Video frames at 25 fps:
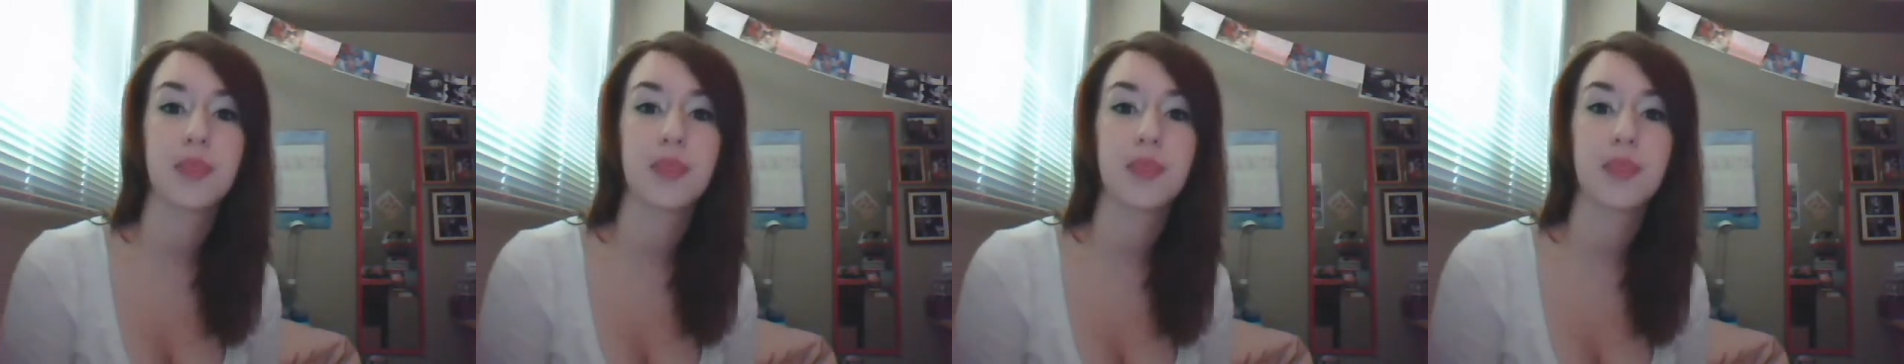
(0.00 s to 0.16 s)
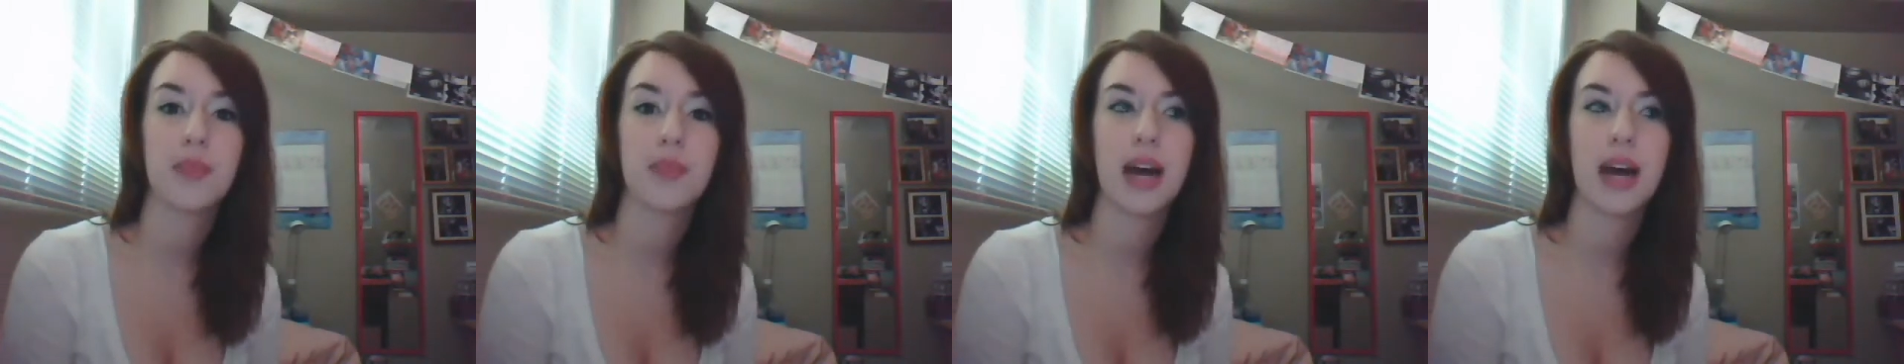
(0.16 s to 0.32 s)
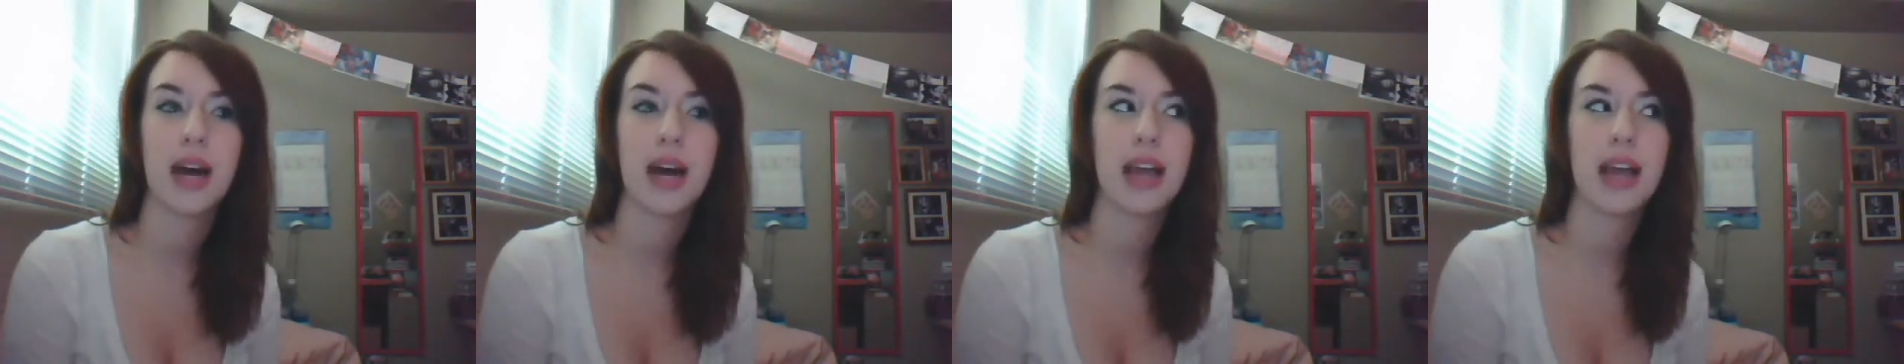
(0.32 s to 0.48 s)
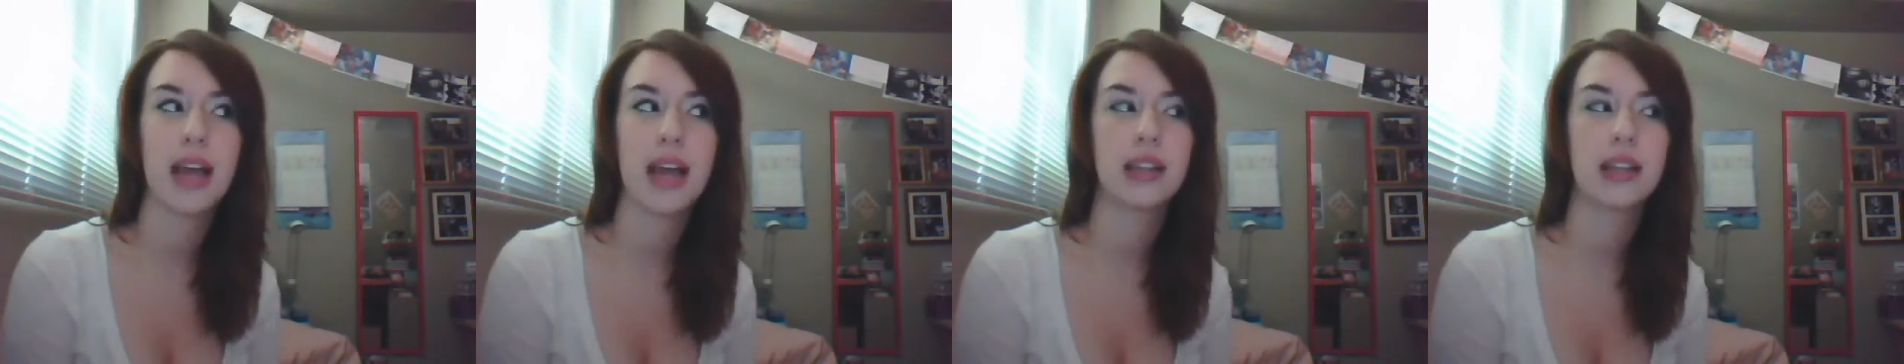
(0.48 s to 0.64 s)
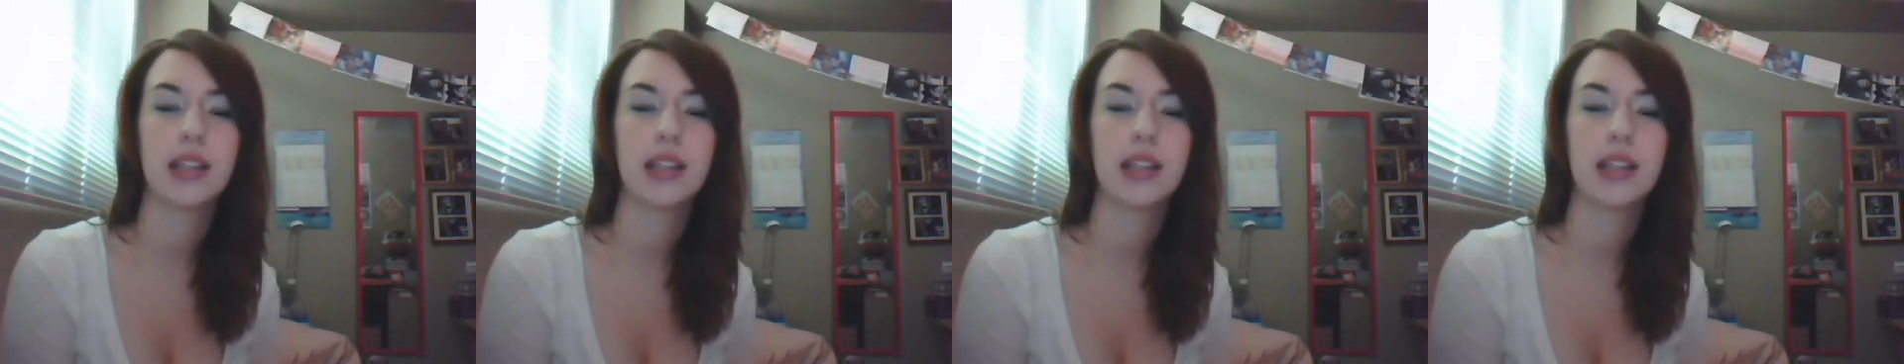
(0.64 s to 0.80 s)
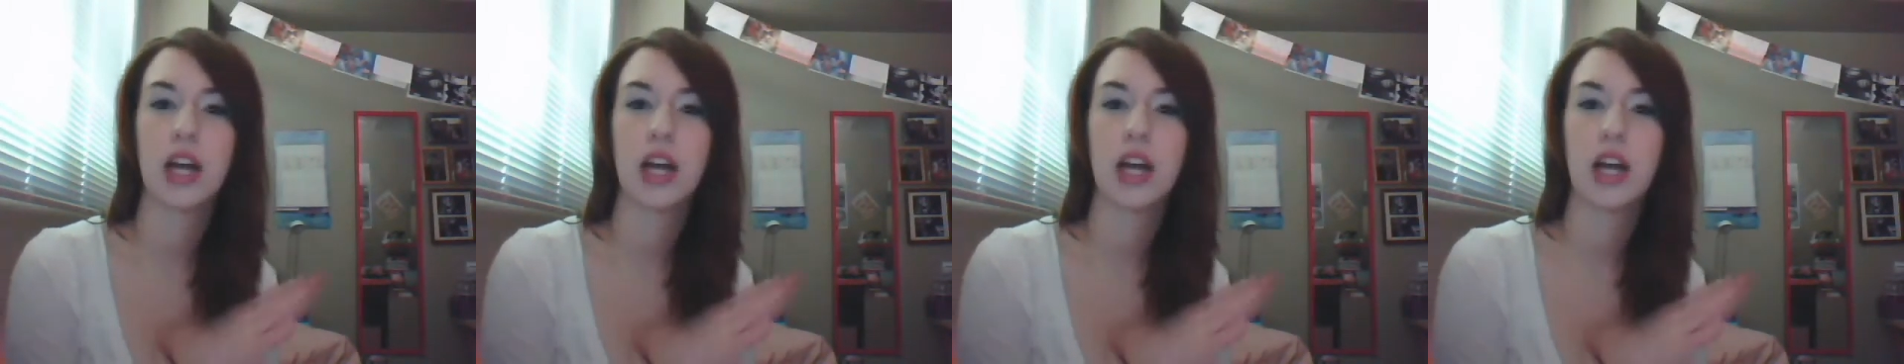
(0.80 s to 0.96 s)
my
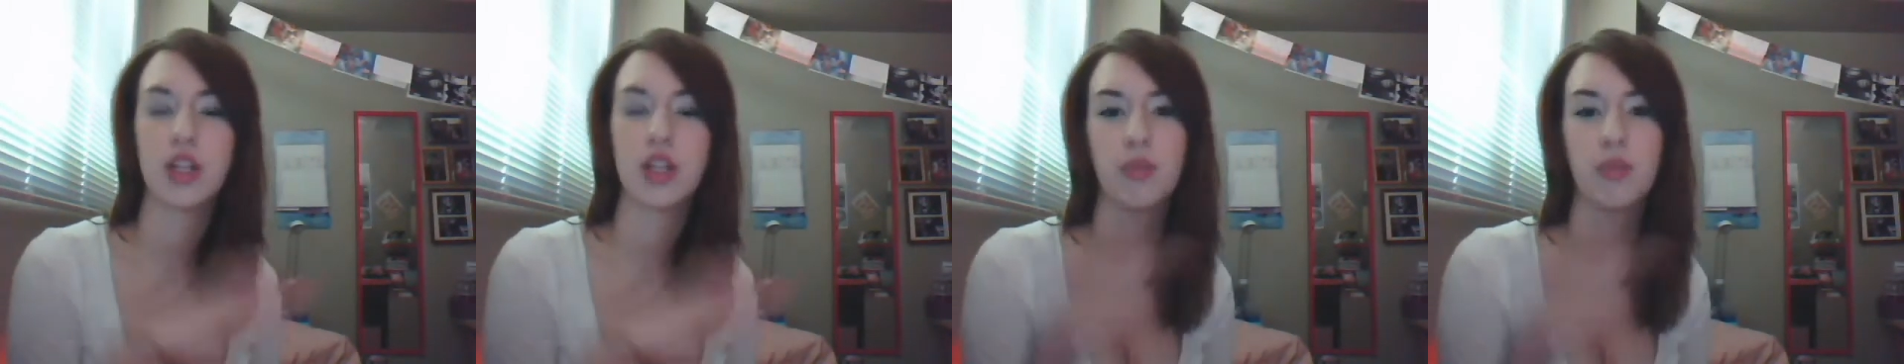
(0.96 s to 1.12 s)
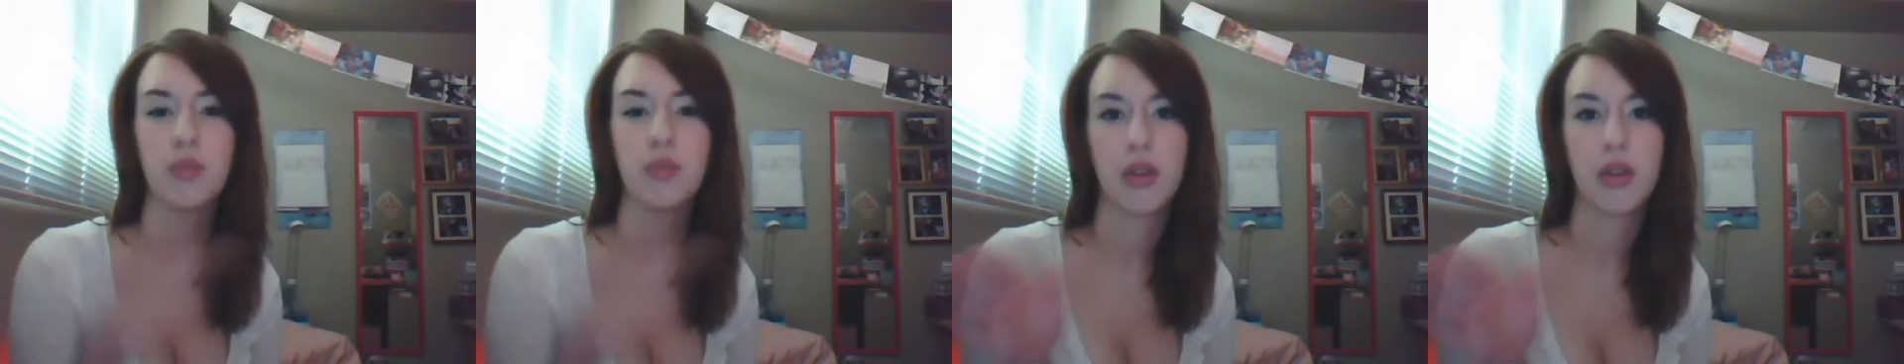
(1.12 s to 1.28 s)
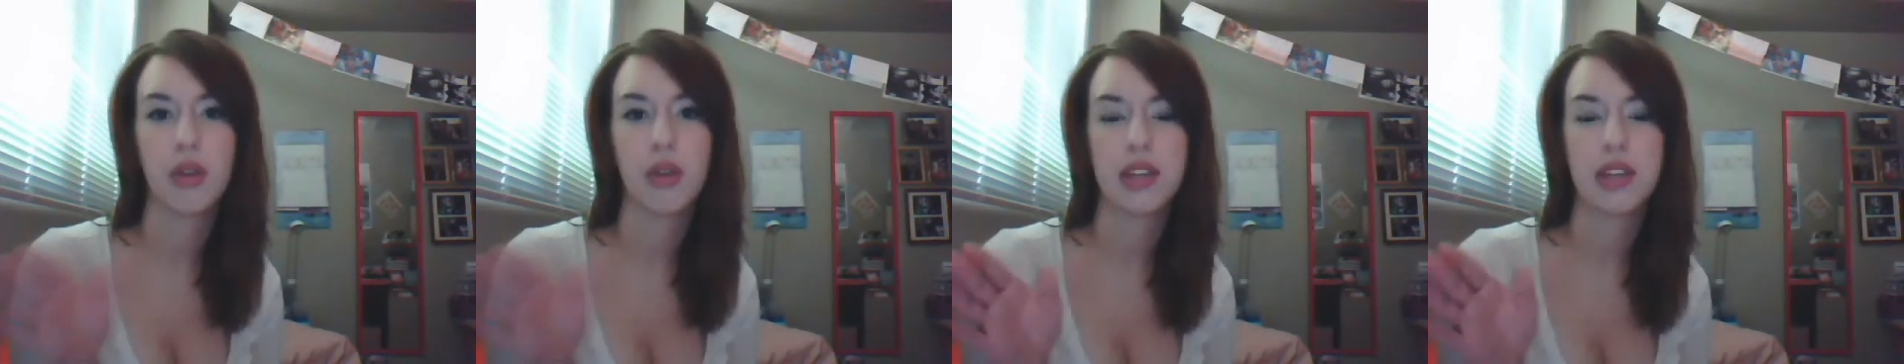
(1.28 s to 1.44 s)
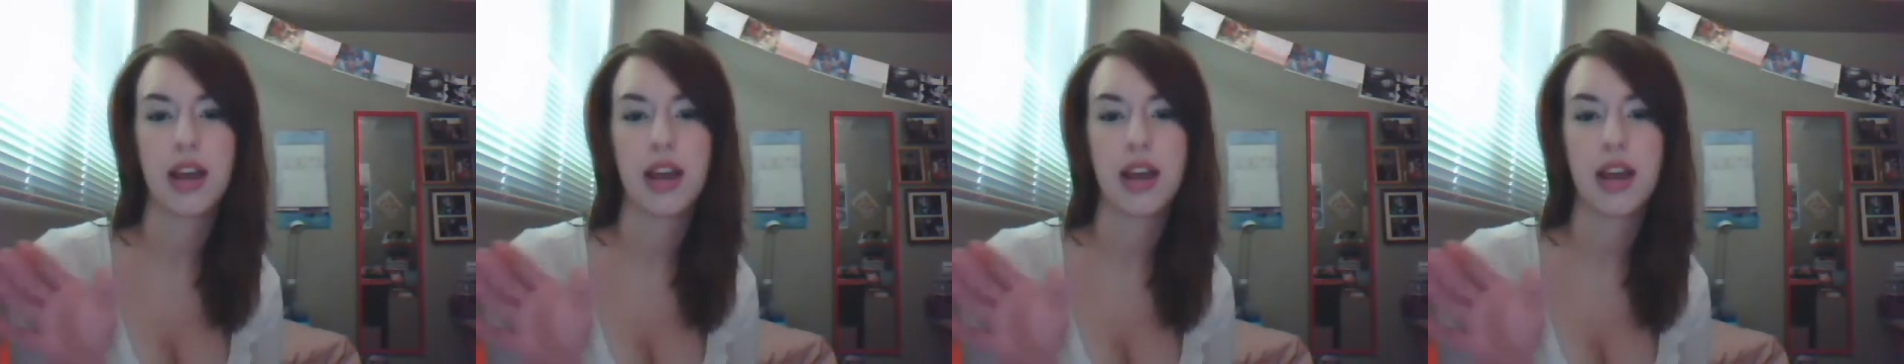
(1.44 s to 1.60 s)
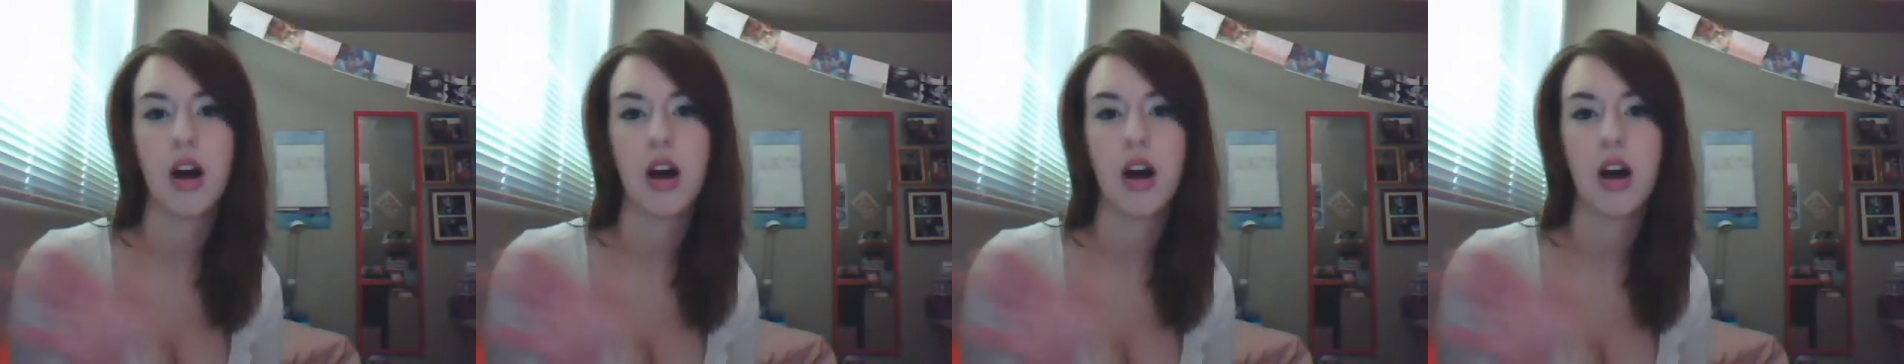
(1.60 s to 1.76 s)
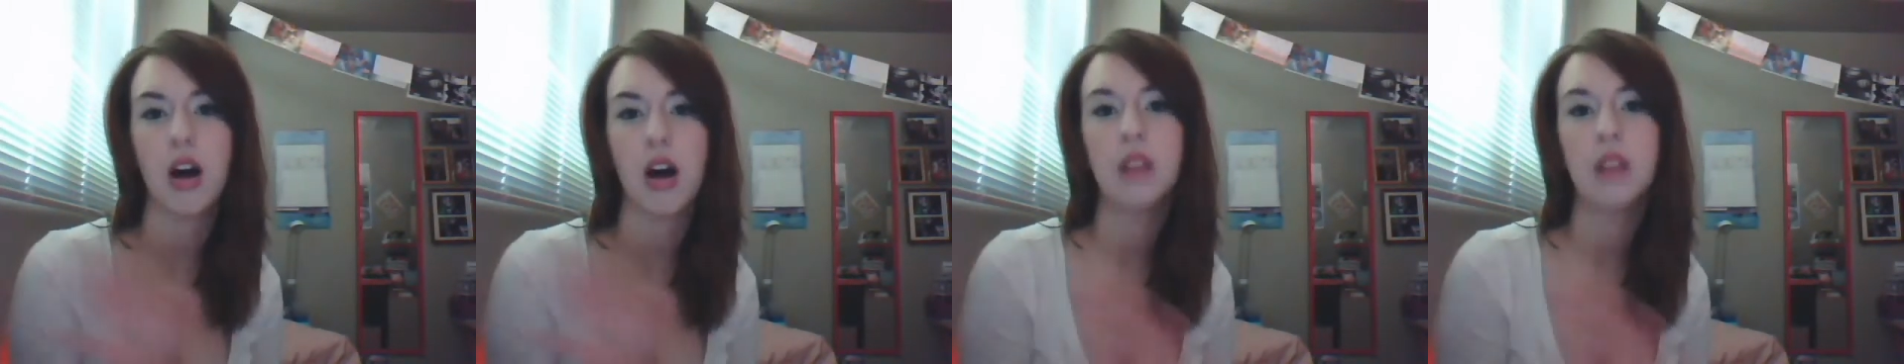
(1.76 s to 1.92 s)
Lush birthday
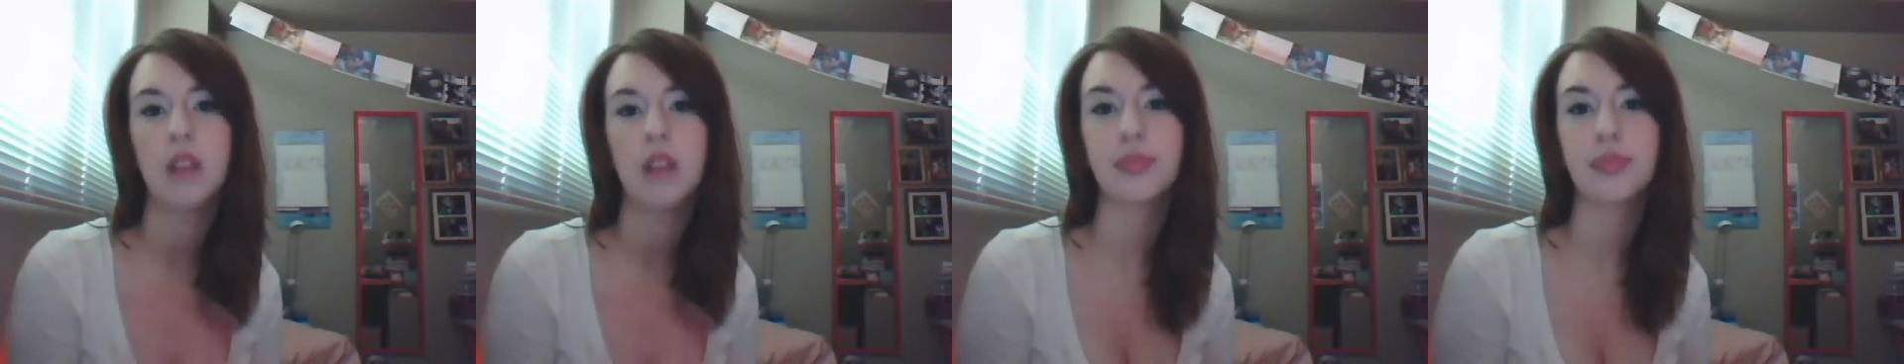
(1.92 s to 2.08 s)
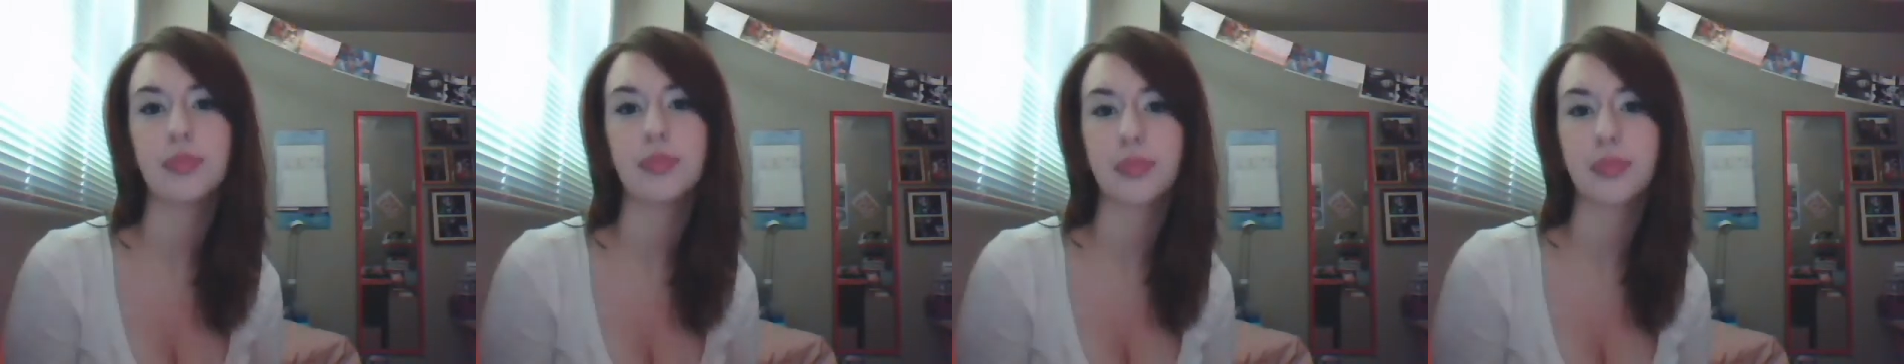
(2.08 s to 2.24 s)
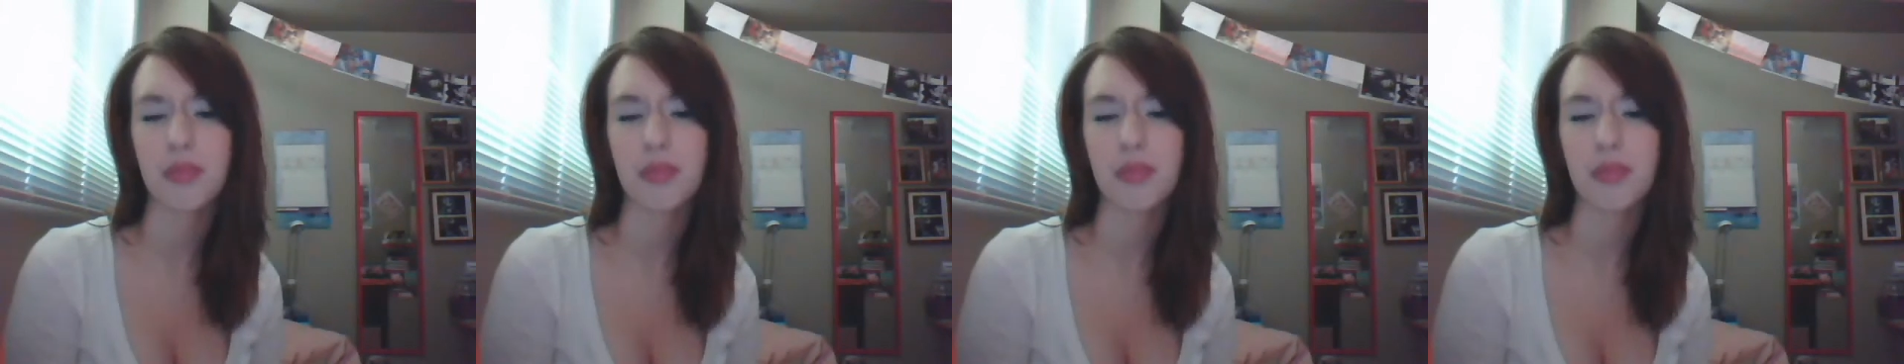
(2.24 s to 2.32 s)
haul.